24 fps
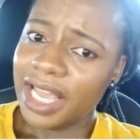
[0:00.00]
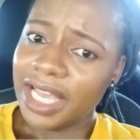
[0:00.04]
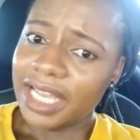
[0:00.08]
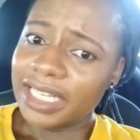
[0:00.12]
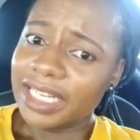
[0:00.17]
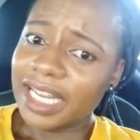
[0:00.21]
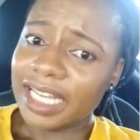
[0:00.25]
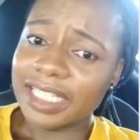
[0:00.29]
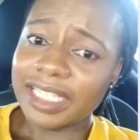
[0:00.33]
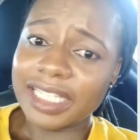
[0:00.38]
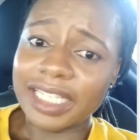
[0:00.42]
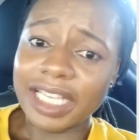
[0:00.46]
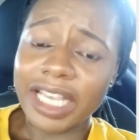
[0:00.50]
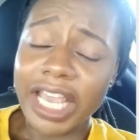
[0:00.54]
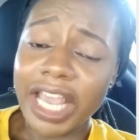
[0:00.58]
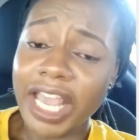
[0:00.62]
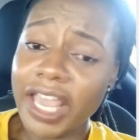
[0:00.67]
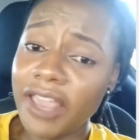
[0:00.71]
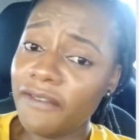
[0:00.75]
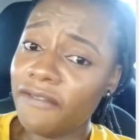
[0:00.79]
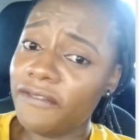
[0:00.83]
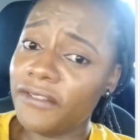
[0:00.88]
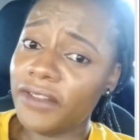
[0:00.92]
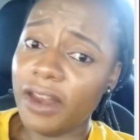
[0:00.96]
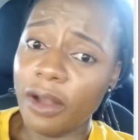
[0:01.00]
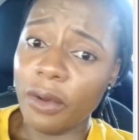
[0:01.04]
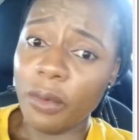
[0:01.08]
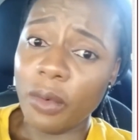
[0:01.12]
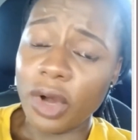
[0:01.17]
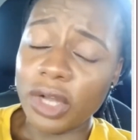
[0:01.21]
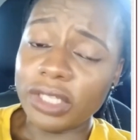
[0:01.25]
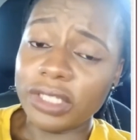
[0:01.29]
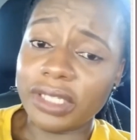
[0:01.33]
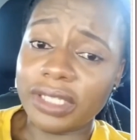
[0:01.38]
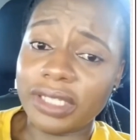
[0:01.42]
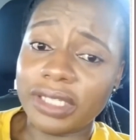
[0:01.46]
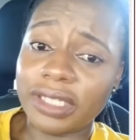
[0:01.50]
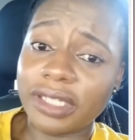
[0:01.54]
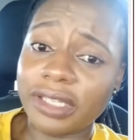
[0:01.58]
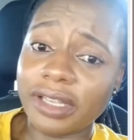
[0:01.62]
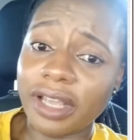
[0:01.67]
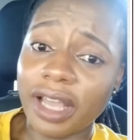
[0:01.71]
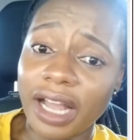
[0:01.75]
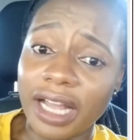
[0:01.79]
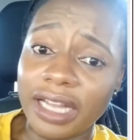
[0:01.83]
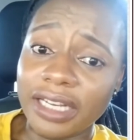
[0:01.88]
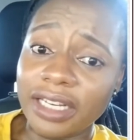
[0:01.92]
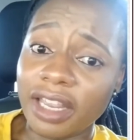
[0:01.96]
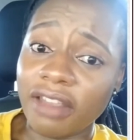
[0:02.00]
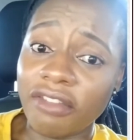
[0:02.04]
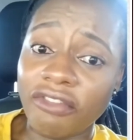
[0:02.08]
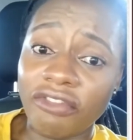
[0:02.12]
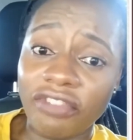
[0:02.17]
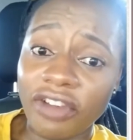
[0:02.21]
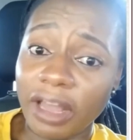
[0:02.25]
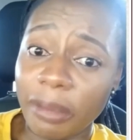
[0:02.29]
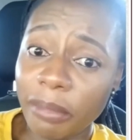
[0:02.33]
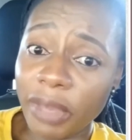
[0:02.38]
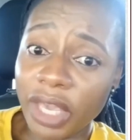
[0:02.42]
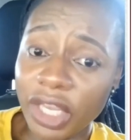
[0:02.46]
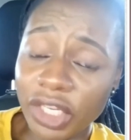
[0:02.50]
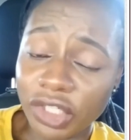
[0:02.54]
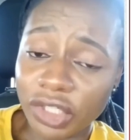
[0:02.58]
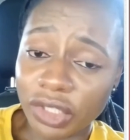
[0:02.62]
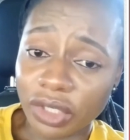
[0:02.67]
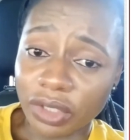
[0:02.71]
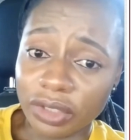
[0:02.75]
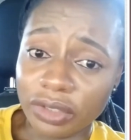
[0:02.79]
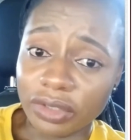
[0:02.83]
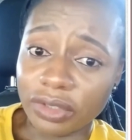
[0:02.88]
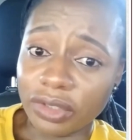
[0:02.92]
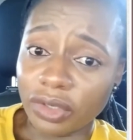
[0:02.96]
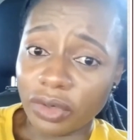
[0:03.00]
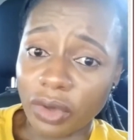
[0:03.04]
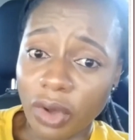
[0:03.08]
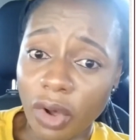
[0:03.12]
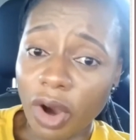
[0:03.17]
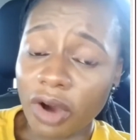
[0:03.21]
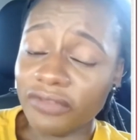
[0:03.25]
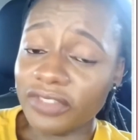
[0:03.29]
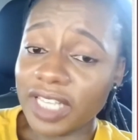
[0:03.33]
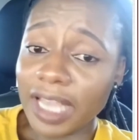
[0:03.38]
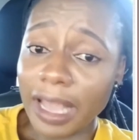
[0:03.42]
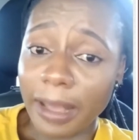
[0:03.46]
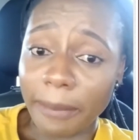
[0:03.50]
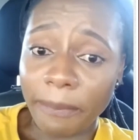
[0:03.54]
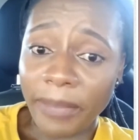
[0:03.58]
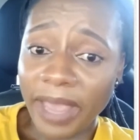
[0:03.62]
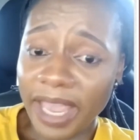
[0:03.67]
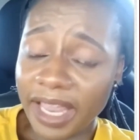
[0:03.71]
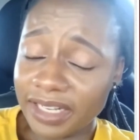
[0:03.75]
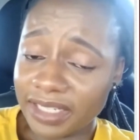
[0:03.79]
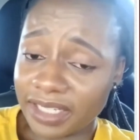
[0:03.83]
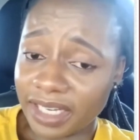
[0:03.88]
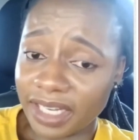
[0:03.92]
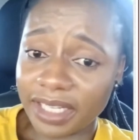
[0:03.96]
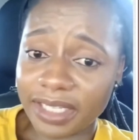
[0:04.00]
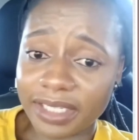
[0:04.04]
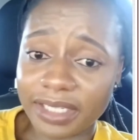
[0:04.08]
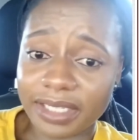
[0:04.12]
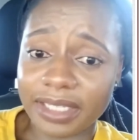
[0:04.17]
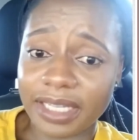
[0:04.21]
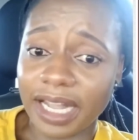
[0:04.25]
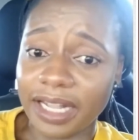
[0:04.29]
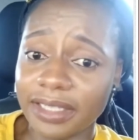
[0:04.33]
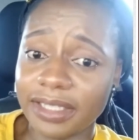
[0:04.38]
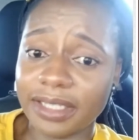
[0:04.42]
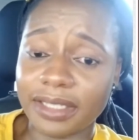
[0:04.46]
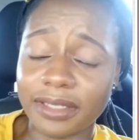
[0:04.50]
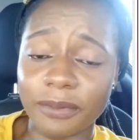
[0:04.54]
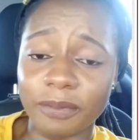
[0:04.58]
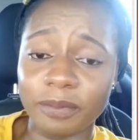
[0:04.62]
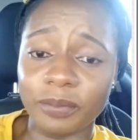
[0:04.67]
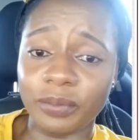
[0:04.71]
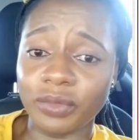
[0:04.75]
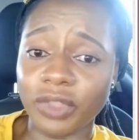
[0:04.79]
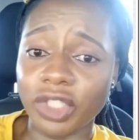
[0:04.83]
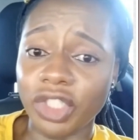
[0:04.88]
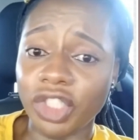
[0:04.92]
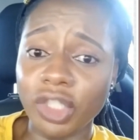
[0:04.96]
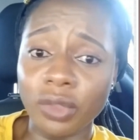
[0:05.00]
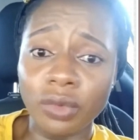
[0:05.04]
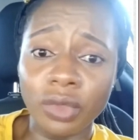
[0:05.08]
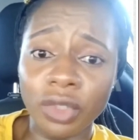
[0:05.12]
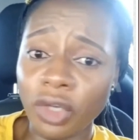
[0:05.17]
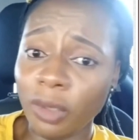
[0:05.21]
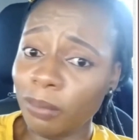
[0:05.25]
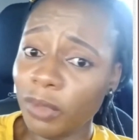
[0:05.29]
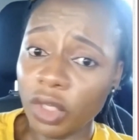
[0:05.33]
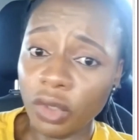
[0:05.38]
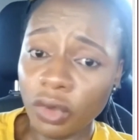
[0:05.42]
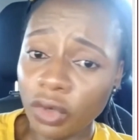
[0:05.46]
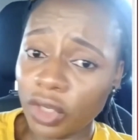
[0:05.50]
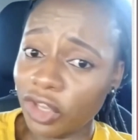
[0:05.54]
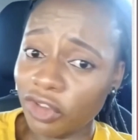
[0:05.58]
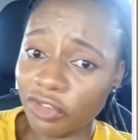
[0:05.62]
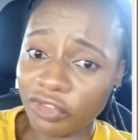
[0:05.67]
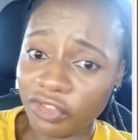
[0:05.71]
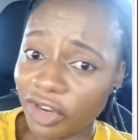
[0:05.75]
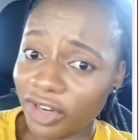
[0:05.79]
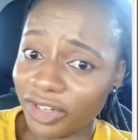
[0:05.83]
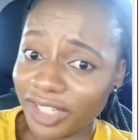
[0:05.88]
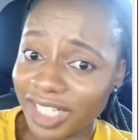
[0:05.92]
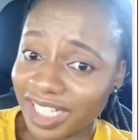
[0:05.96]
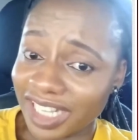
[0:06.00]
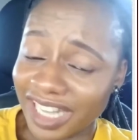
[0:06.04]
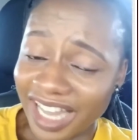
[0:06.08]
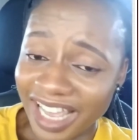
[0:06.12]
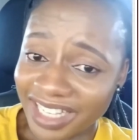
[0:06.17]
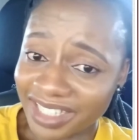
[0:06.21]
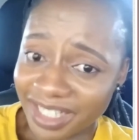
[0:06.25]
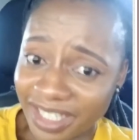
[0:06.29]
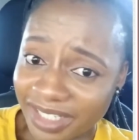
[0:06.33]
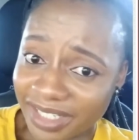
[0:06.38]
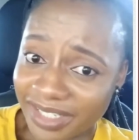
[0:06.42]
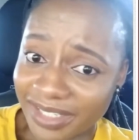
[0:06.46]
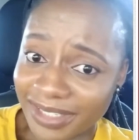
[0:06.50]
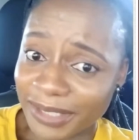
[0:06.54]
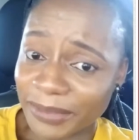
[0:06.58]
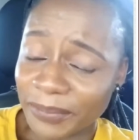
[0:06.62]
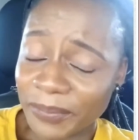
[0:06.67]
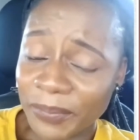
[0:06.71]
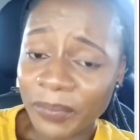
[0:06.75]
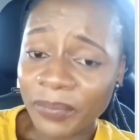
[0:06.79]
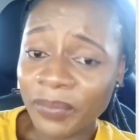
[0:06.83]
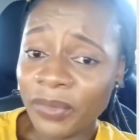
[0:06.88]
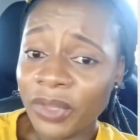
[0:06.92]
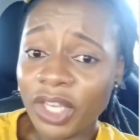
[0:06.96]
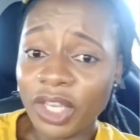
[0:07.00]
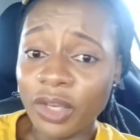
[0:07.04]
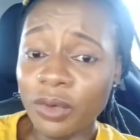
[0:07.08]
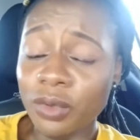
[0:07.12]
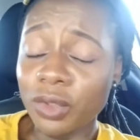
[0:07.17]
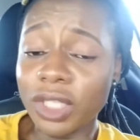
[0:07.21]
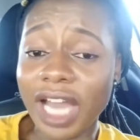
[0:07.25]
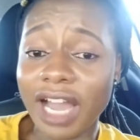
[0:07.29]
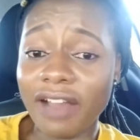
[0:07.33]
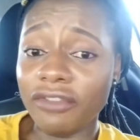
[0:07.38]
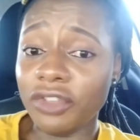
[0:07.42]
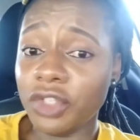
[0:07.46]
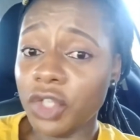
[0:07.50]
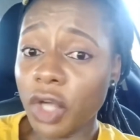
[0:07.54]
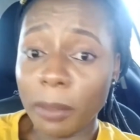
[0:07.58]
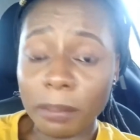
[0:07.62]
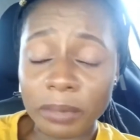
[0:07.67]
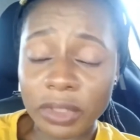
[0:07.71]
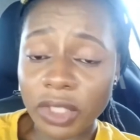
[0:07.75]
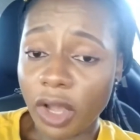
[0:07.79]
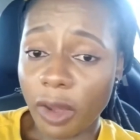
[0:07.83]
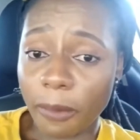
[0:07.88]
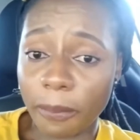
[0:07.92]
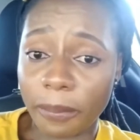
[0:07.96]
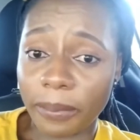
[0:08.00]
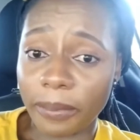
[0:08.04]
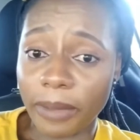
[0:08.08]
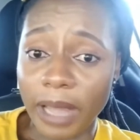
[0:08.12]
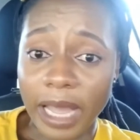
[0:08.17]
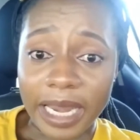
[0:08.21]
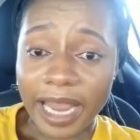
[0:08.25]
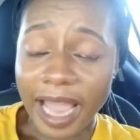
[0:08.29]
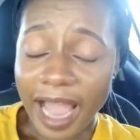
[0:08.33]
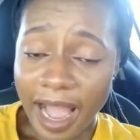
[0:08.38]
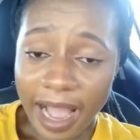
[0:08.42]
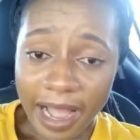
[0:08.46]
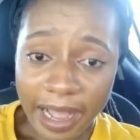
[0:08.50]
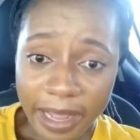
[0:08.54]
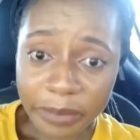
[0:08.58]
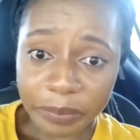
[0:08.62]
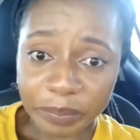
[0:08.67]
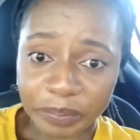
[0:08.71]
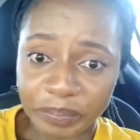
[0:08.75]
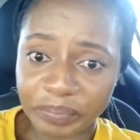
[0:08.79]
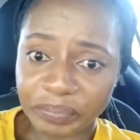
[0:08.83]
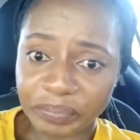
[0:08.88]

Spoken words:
that if there was an inflammation, of the appendix, that she wouldn't be looking for it like this. He would have jumped up at her.